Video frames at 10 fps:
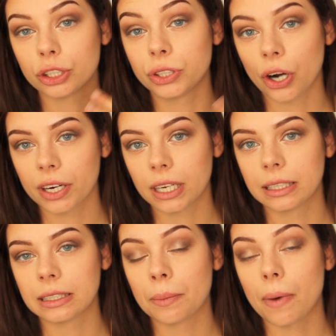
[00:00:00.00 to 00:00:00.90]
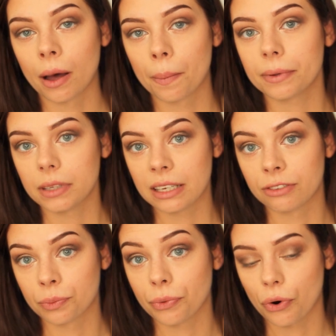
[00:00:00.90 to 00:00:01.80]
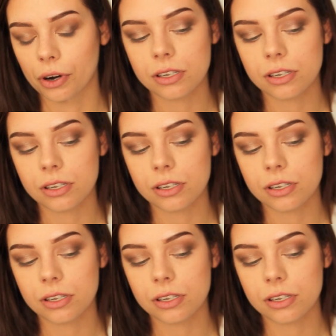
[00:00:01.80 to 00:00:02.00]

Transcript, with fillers: to darken them up even more.